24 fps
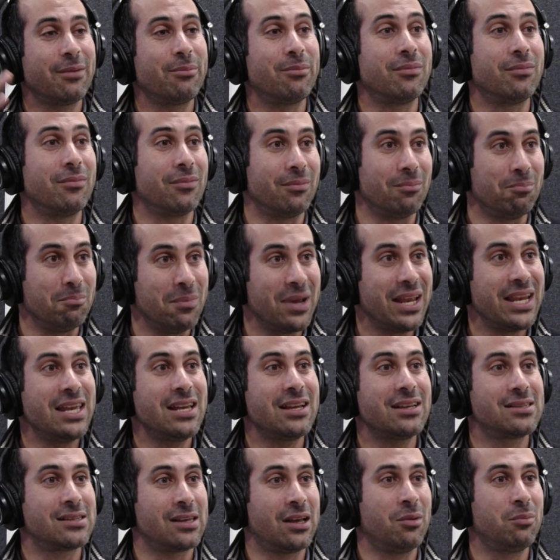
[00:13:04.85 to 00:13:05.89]
them many
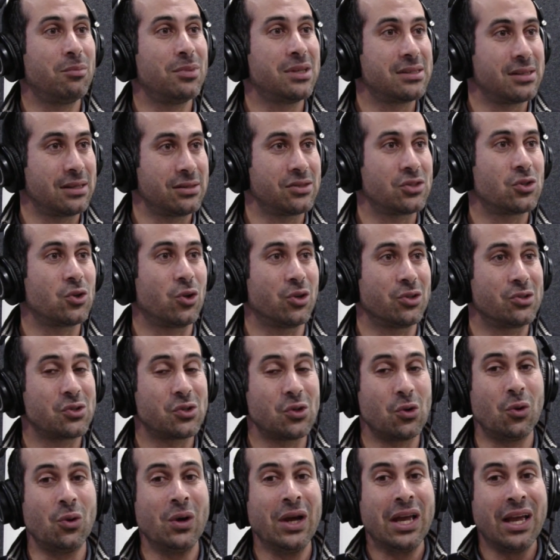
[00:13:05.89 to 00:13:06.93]
examples and so on.
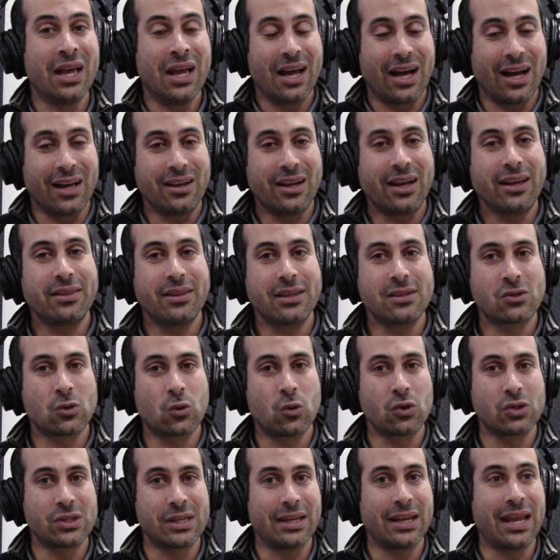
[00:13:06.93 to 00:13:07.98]
So I like this
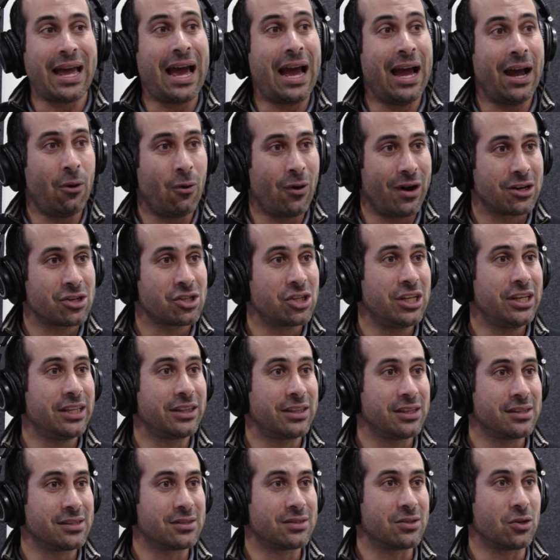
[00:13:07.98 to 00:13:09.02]
course and how actually
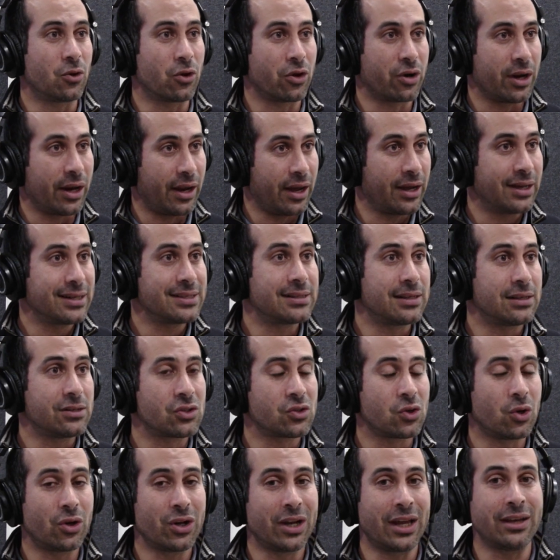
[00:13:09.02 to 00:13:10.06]
it is organized and
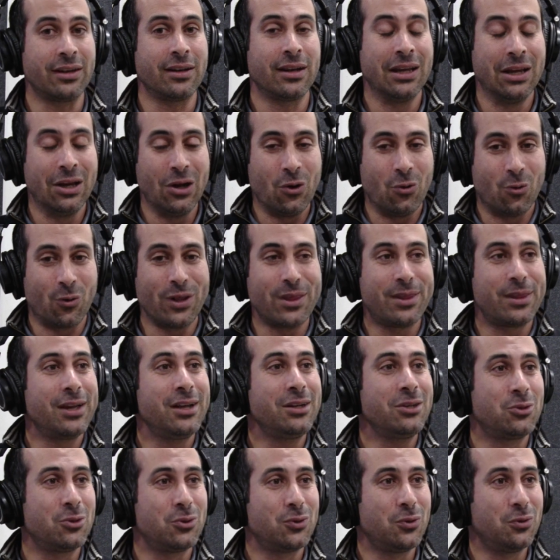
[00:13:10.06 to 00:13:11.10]
so on. And one
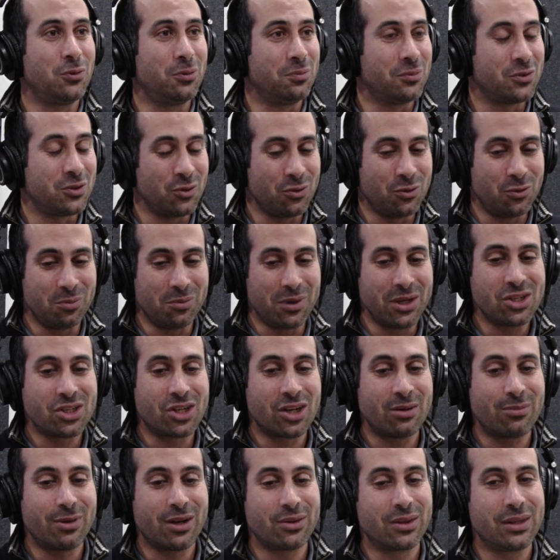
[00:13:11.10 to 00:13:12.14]
thing to
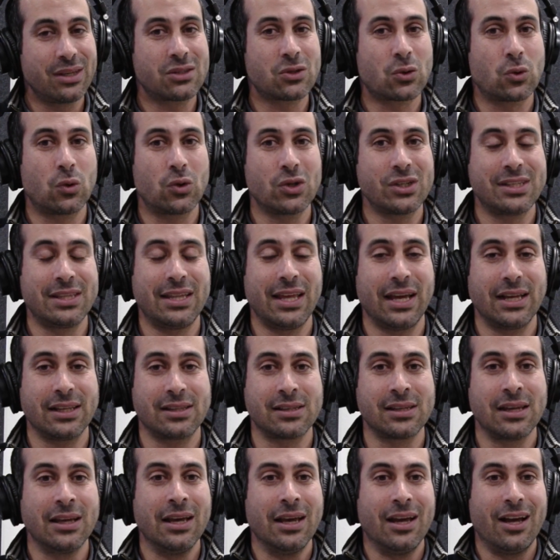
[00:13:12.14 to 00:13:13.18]
mention about this course
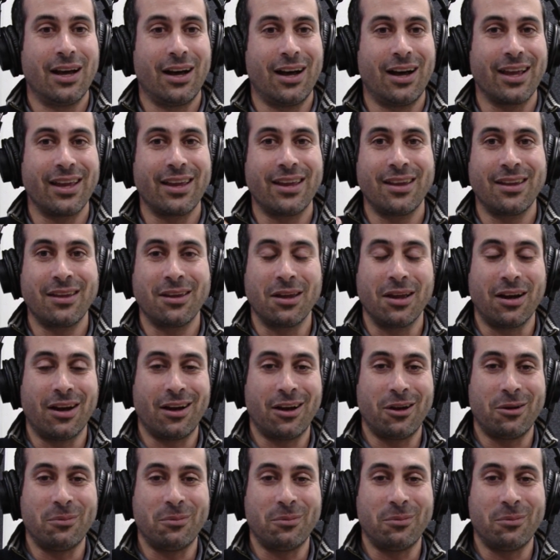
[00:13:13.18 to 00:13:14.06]
that I